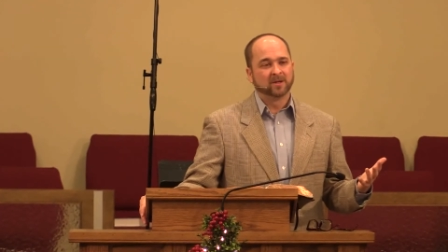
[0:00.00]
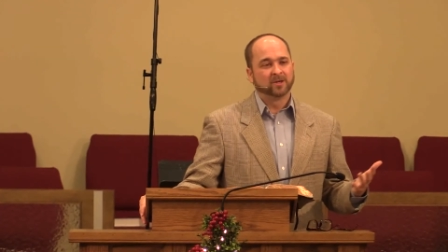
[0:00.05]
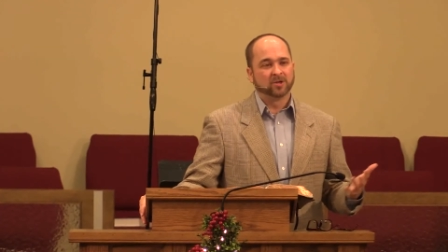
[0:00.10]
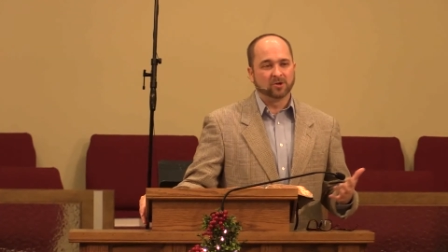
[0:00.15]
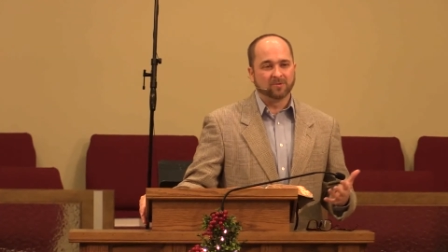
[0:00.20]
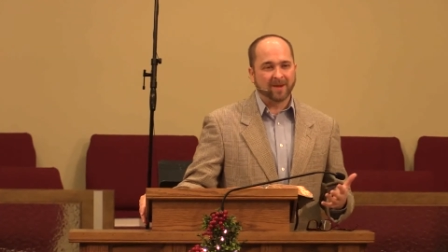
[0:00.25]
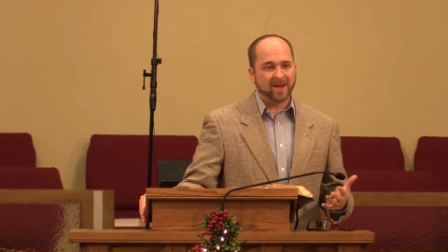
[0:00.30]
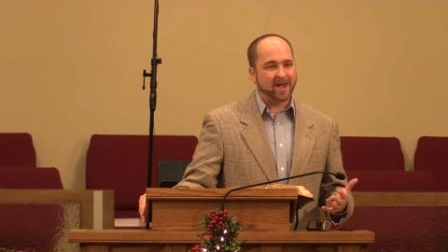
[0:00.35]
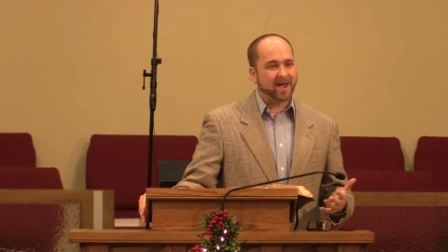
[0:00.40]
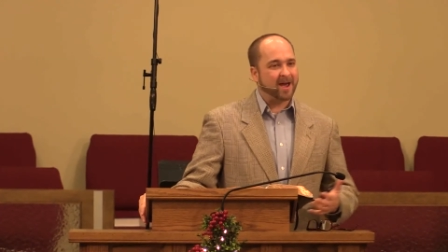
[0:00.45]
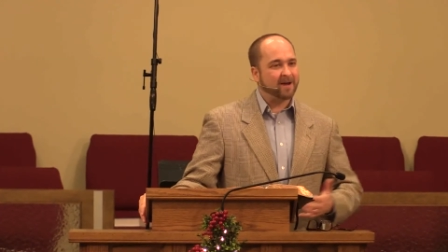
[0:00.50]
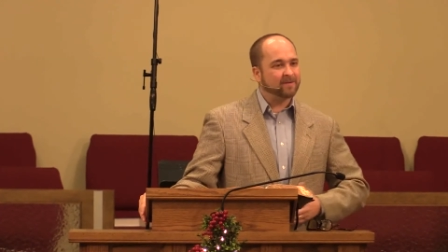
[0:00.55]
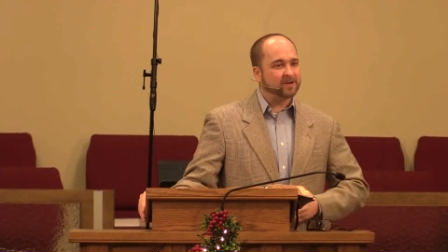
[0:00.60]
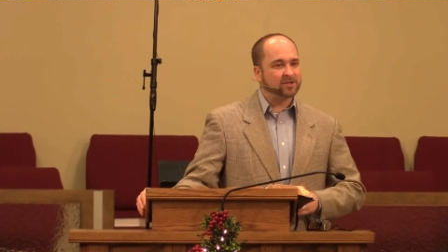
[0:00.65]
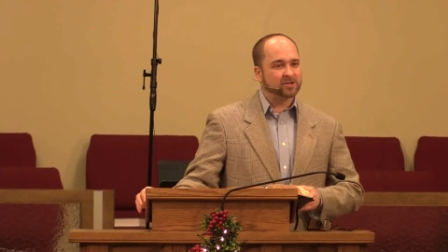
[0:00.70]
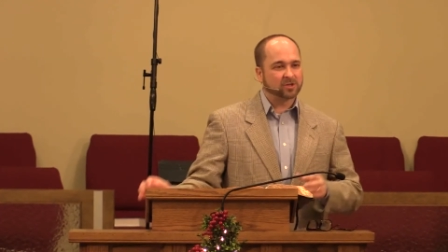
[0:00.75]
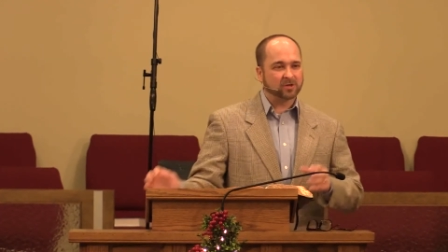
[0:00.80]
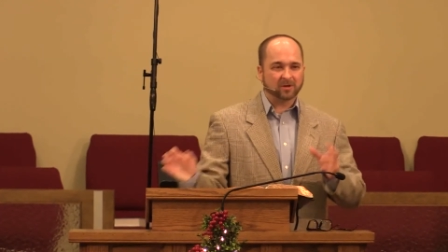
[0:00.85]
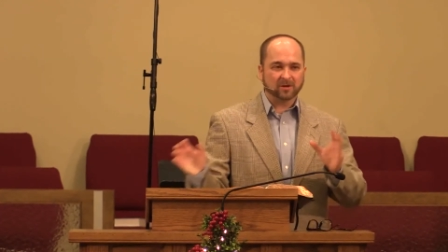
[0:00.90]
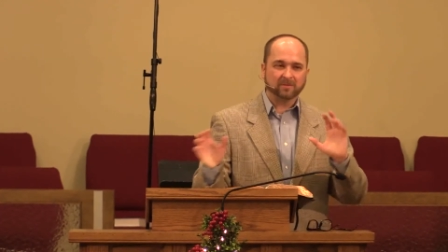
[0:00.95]
you may have a
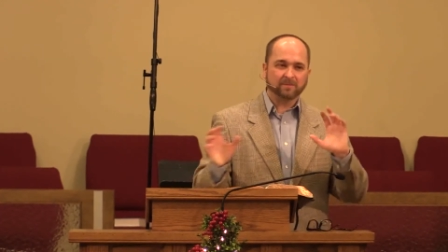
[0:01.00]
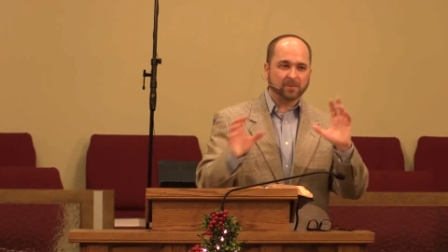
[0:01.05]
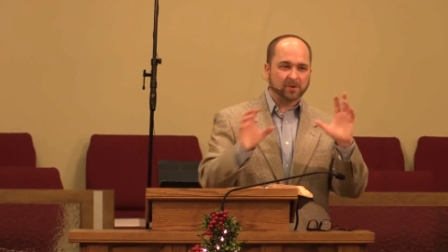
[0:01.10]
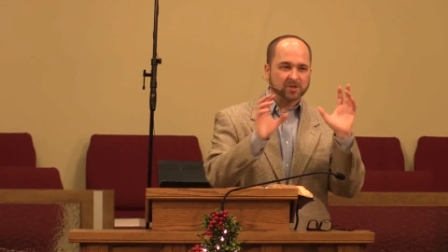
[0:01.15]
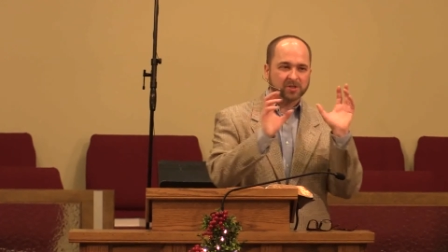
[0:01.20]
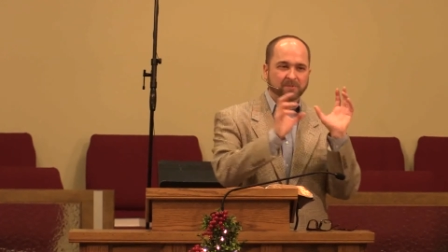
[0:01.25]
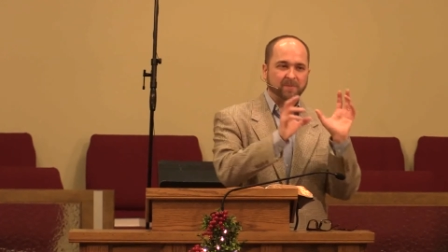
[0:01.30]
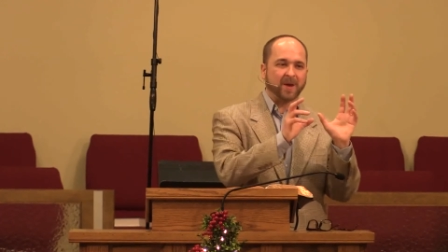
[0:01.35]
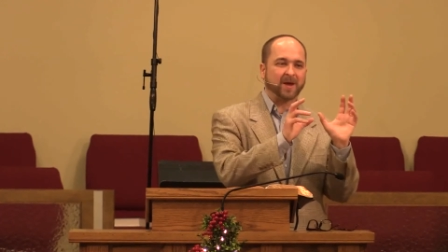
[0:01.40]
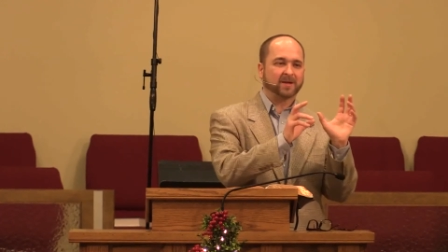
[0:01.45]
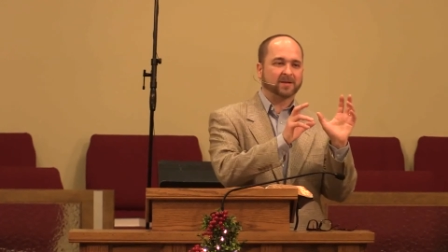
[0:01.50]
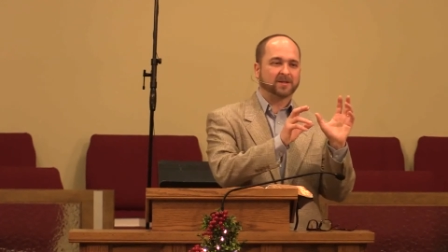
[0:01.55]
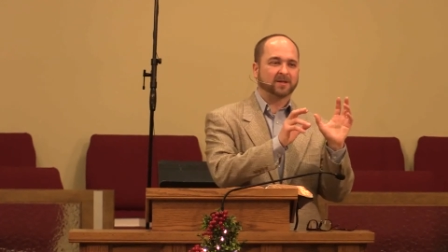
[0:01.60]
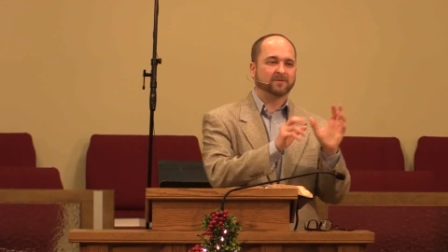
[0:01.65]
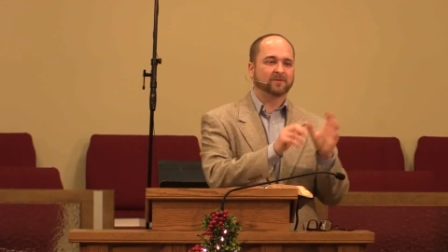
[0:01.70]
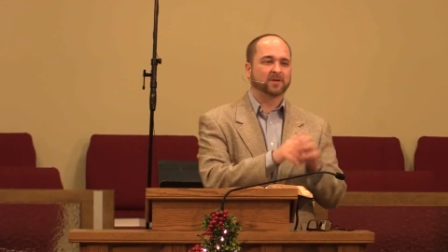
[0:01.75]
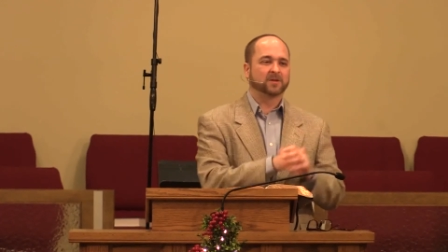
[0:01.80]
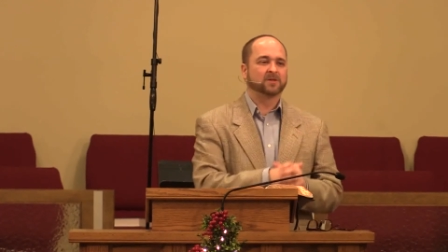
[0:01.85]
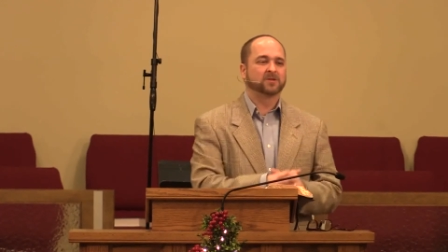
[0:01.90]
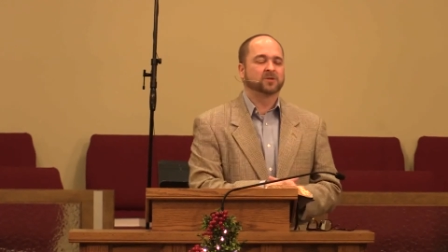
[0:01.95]
certain
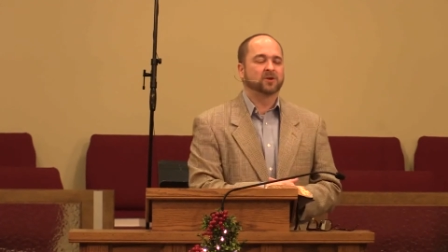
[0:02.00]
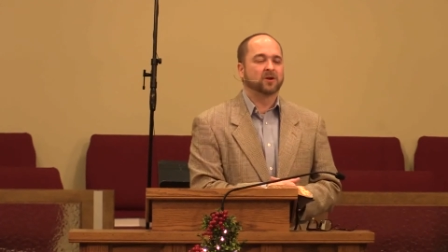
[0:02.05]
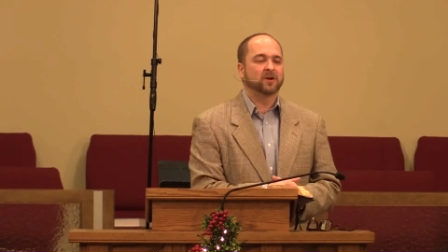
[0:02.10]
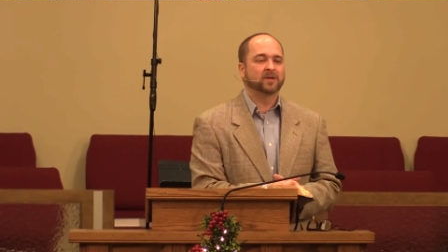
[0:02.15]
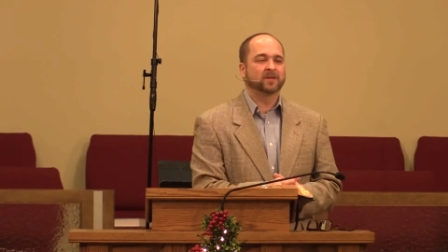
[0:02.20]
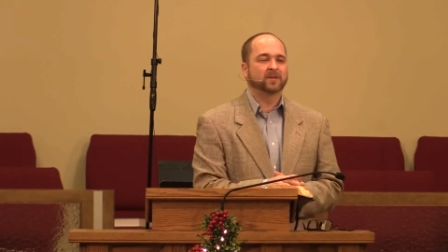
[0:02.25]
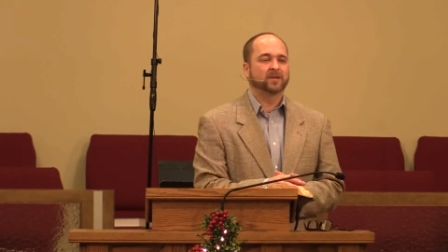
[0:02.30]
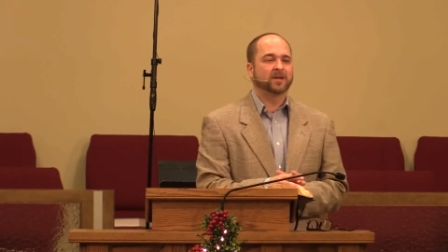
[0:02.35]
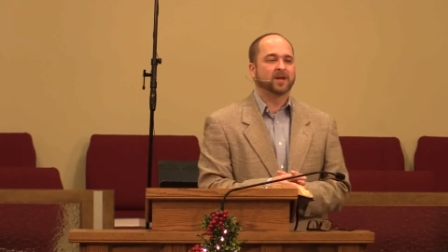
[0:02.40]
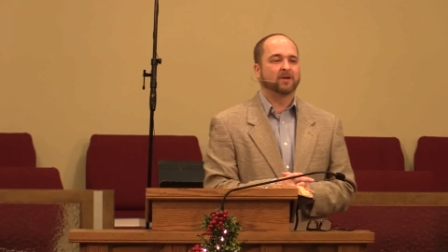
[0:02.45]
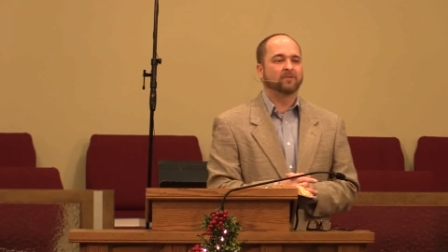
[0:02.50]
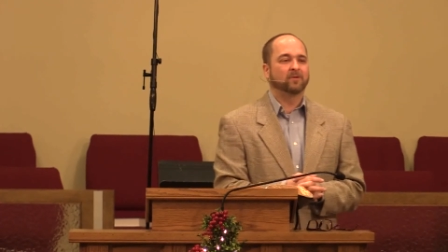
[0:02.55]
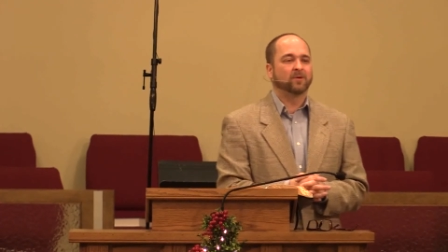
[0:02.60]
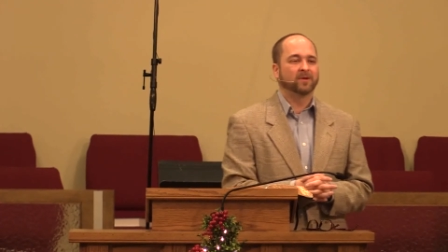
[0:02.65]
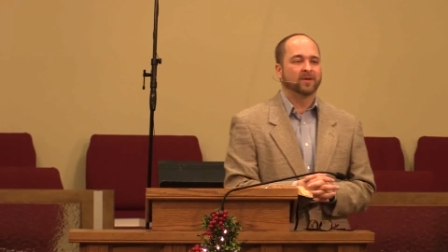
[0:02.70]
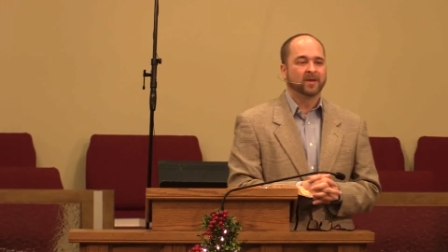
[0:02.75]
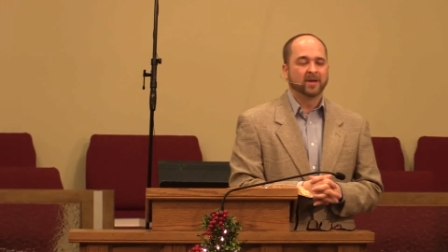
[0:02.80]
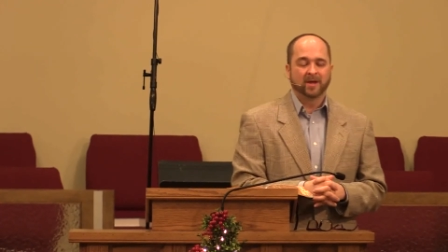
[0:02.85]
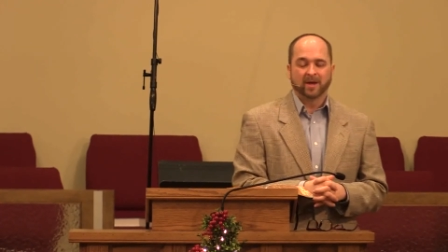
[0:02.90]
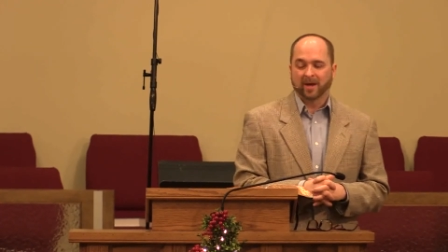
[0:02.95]
perspective concerning the devil,